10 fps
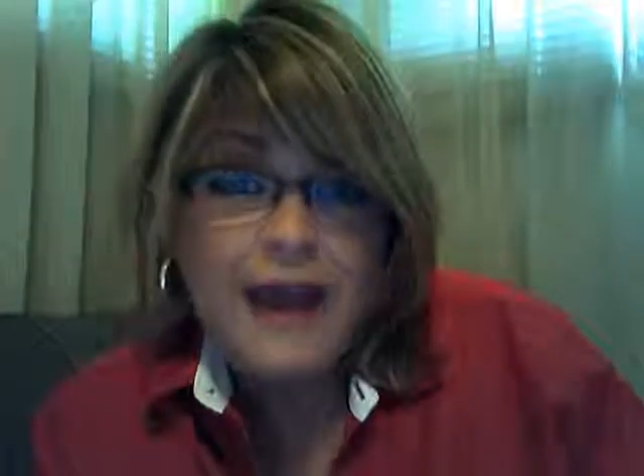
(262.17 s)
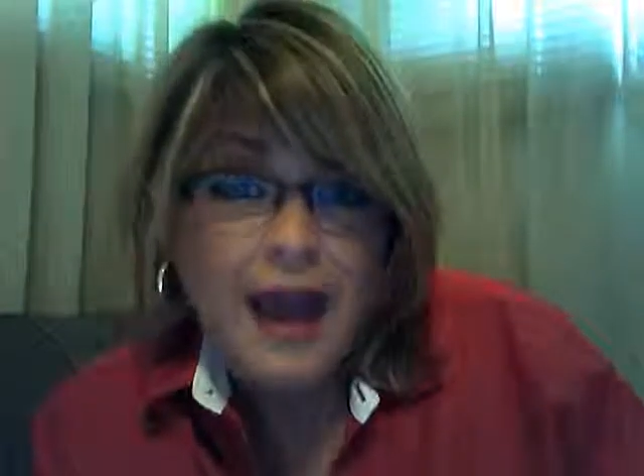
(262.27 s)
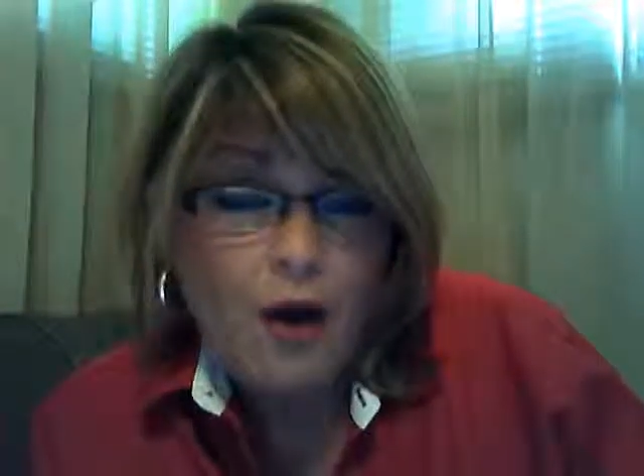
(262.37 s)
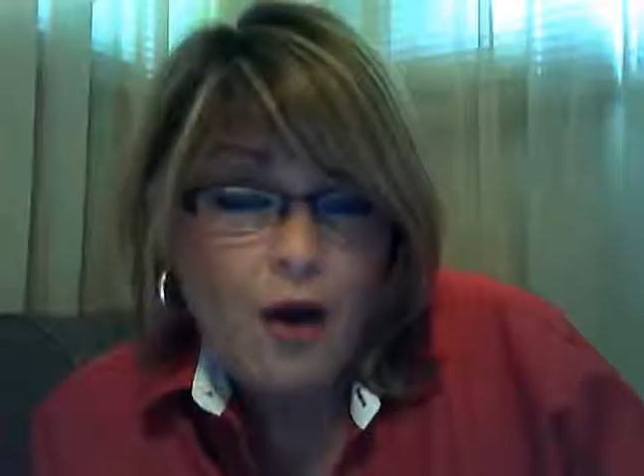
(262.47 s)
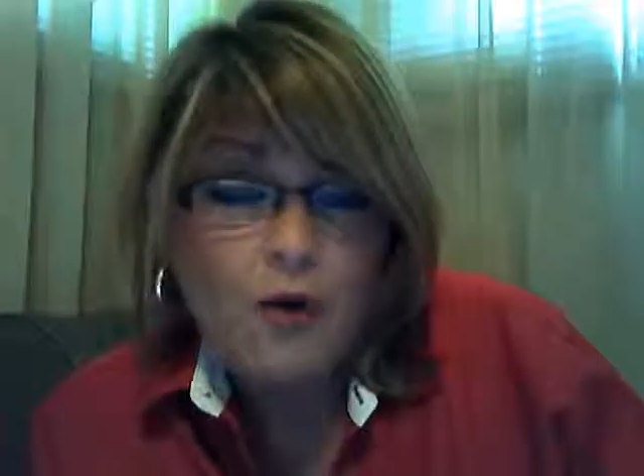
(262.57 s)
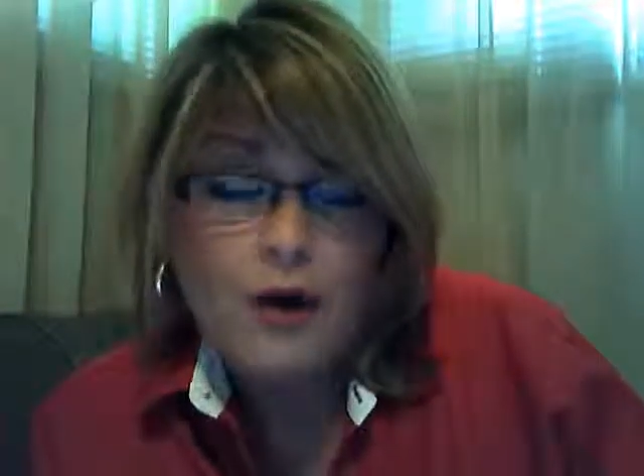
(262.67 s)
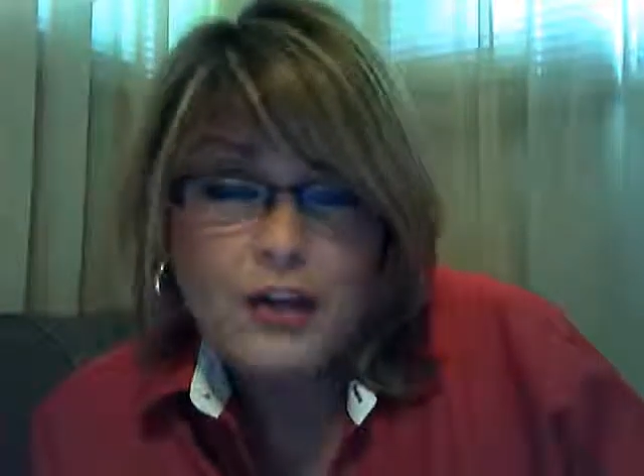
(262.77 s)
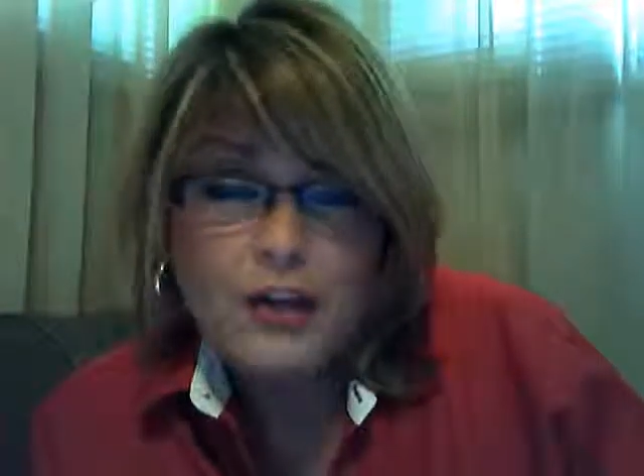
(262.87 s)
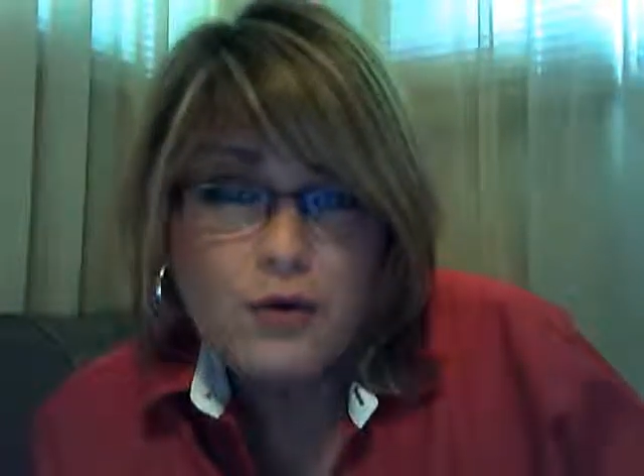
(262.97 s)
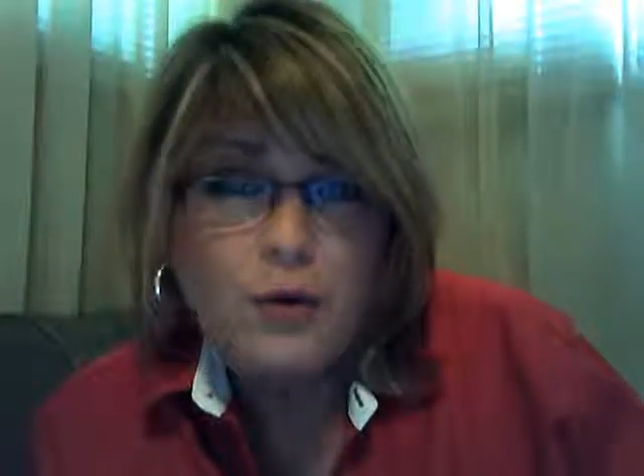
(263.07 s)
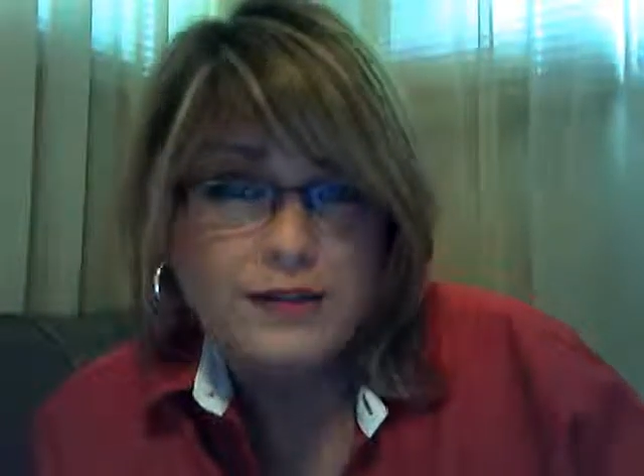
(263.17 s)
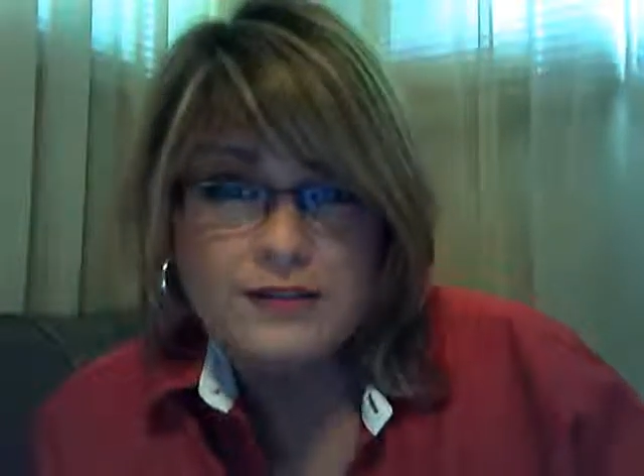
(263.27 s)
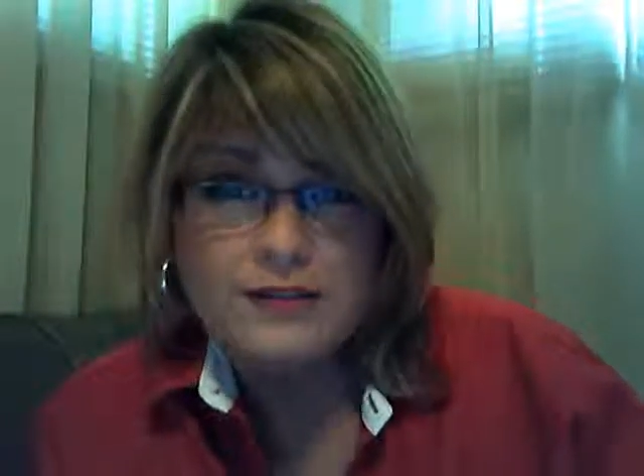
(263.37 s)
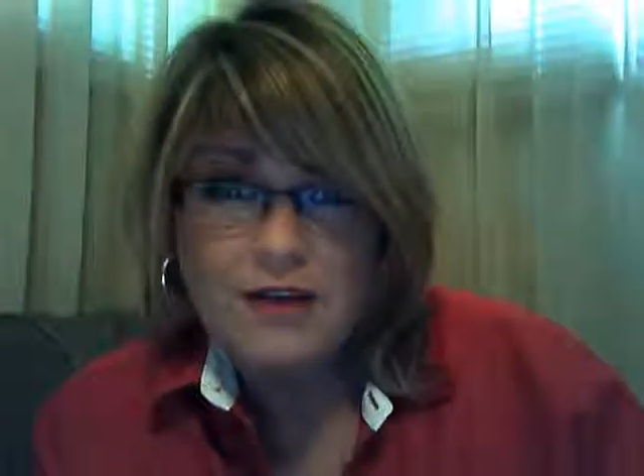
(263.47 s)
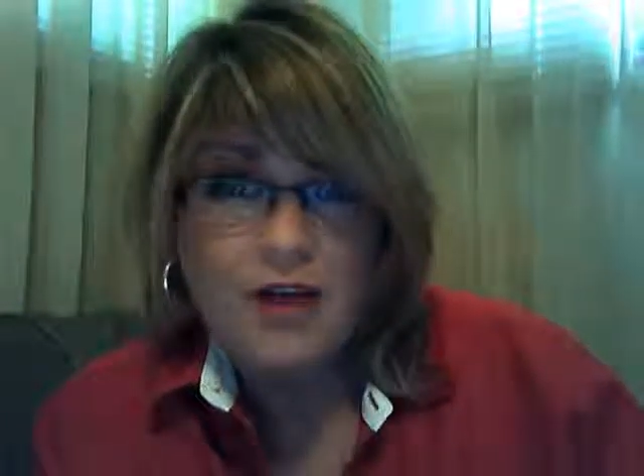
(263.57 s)
how are you going
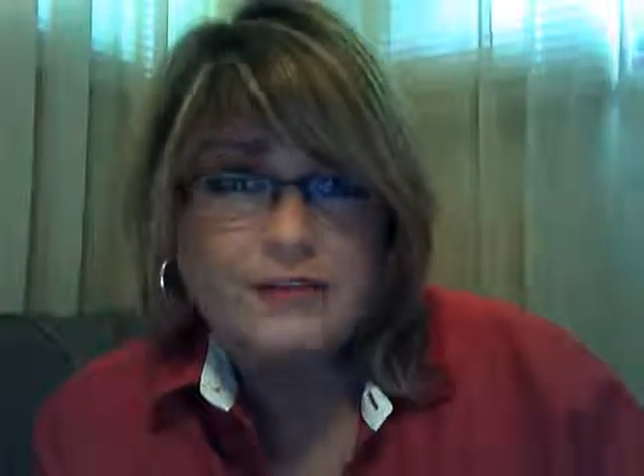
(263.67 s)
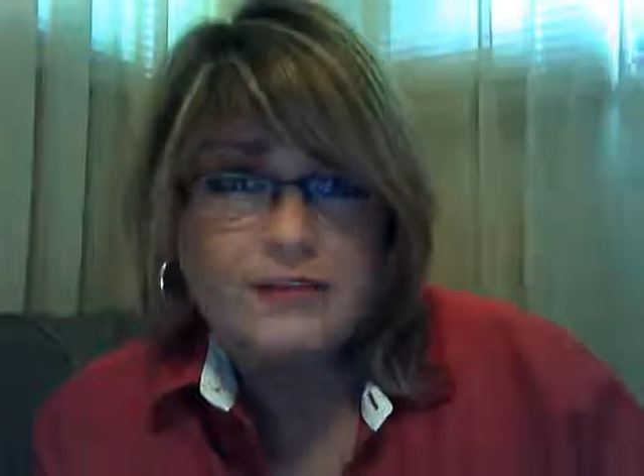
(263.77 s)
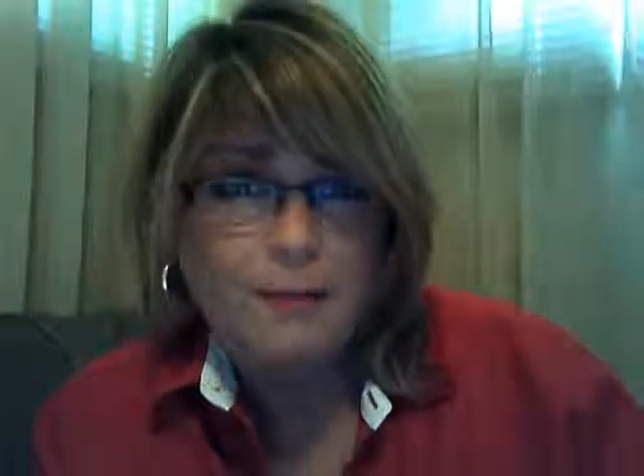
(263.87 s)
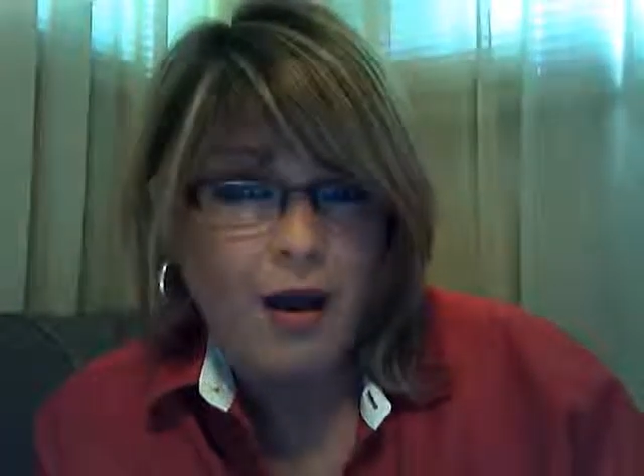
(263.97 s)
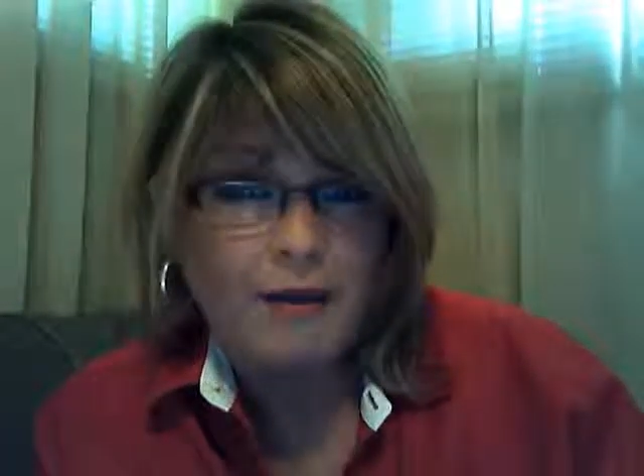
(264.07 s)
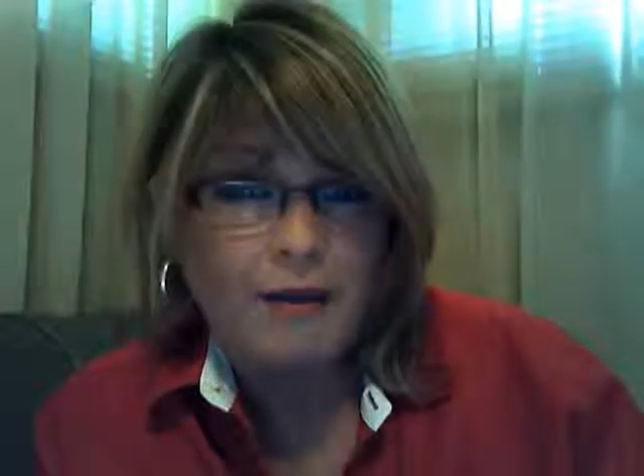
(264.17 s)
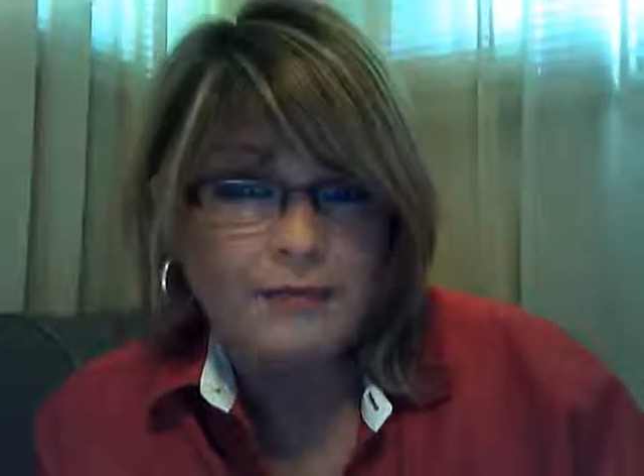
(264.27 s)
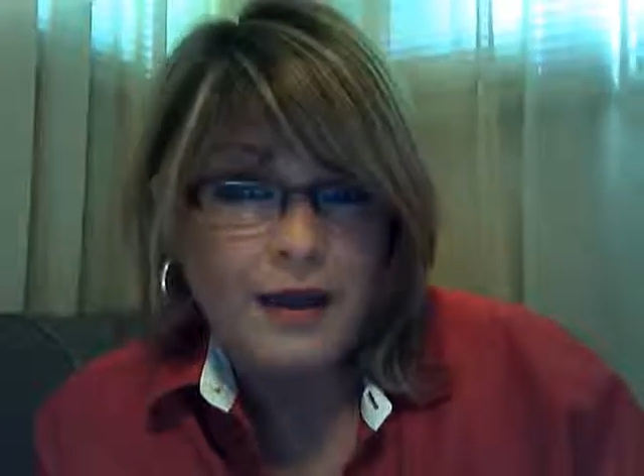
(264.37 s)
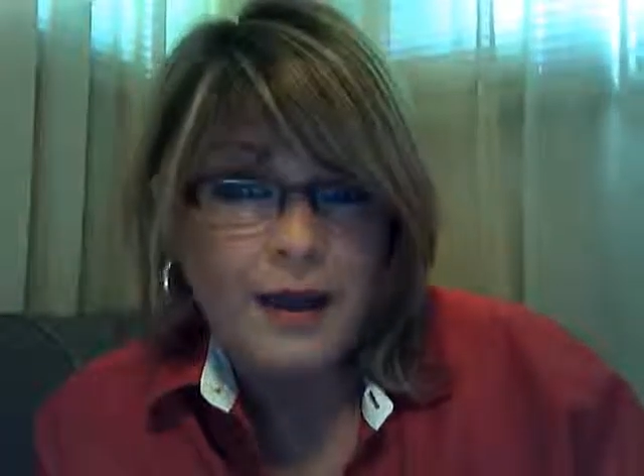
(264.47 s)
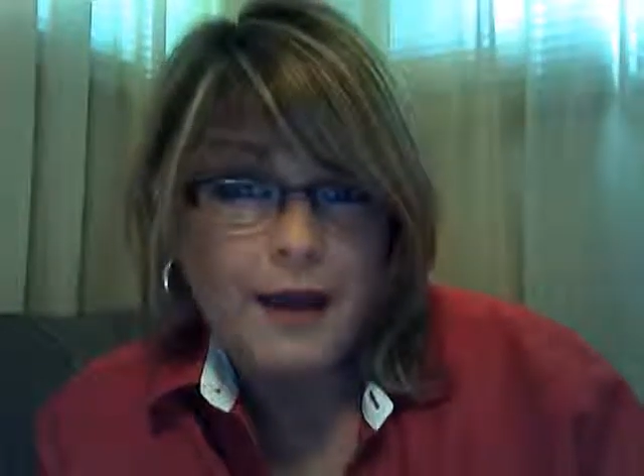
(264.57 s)
to talk to Mom